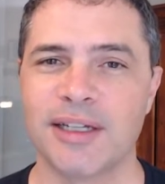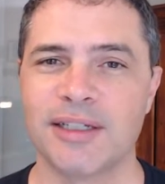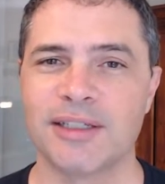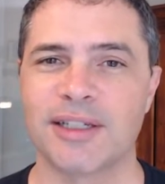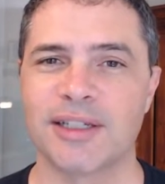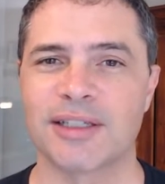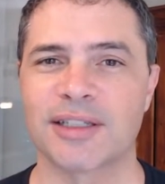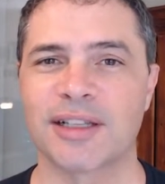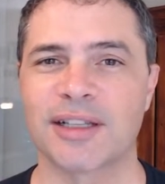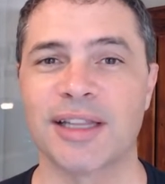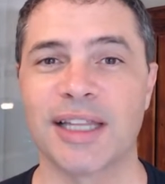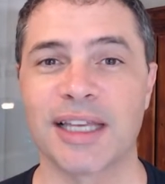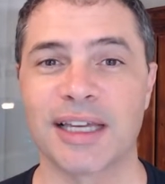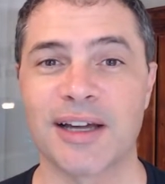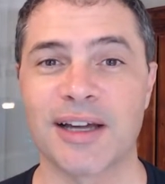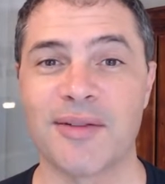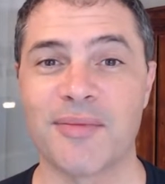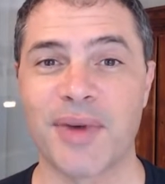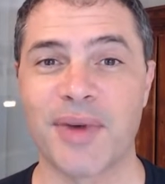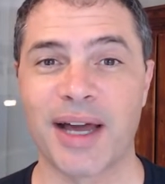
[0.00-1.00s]
Just click
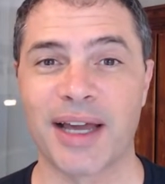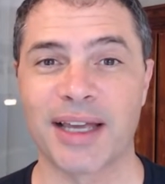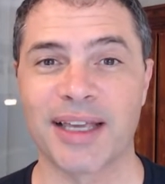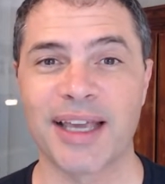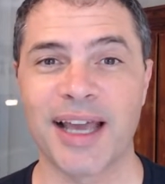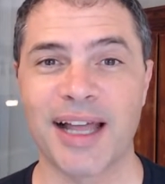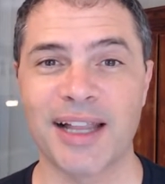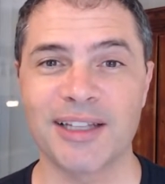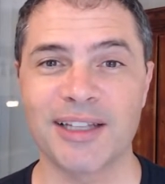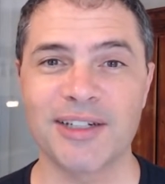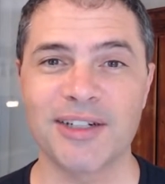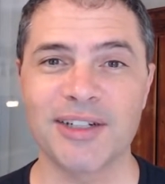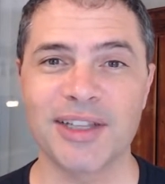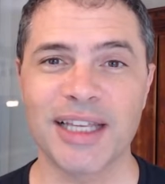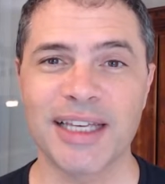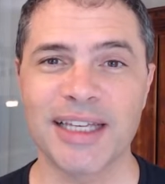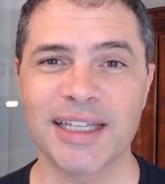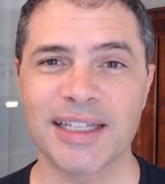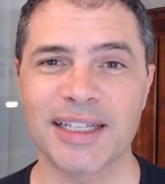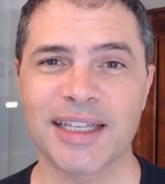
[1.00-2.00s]
on my calendar
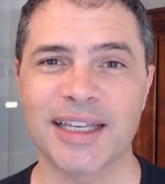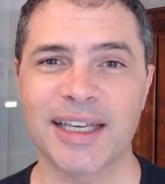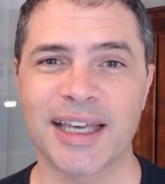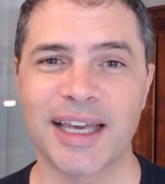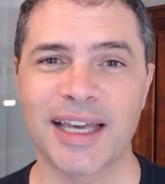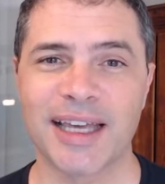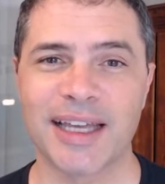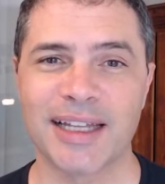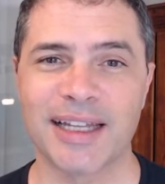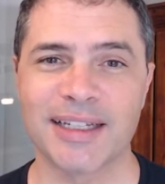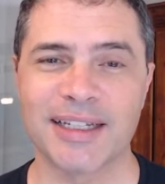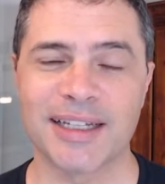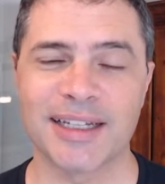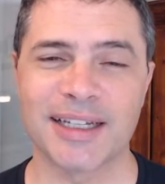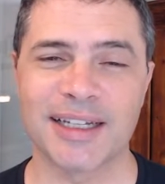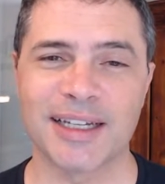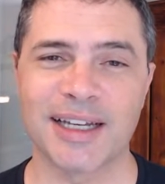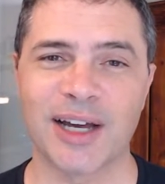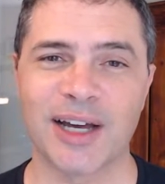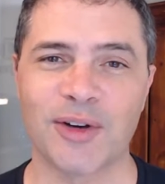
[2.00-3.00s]
link and
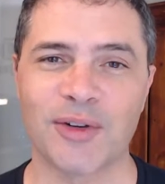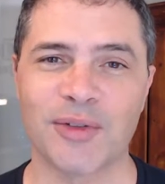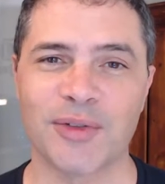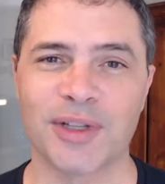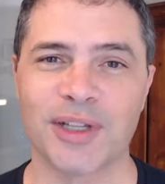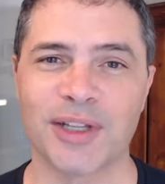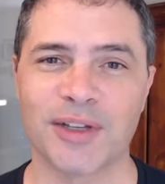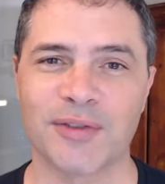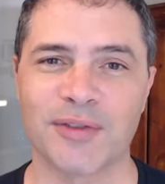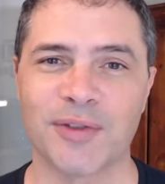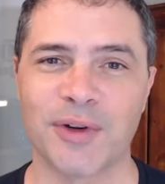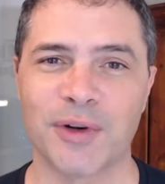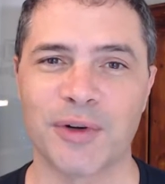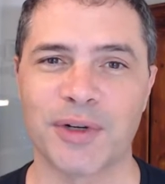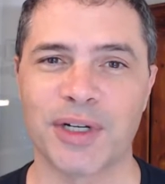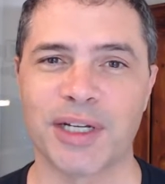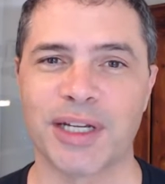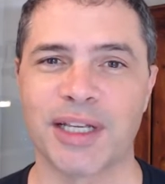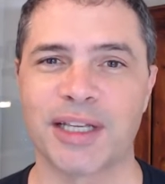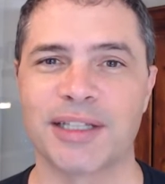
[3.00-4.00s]
I'll look
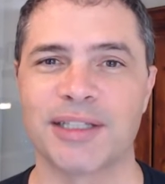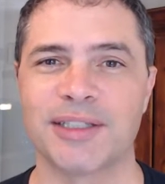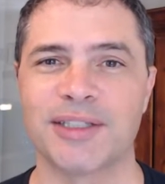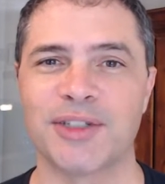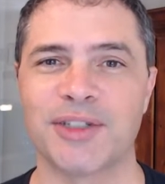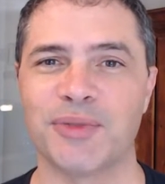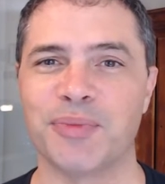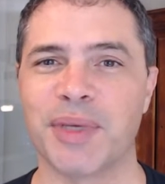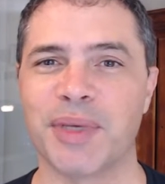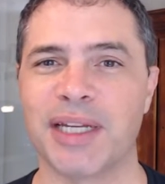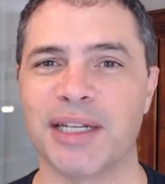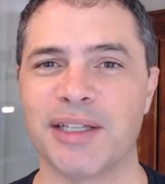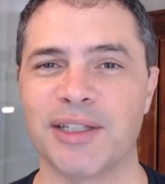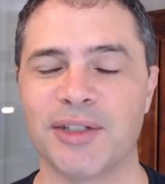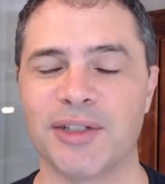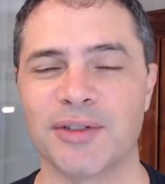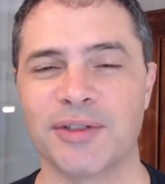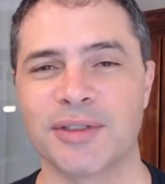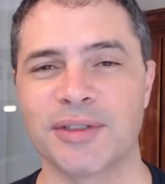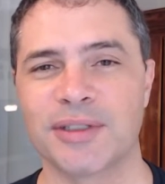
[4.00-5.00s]
forward to meeting
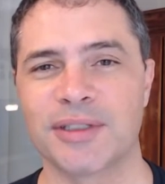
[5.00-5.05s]
you.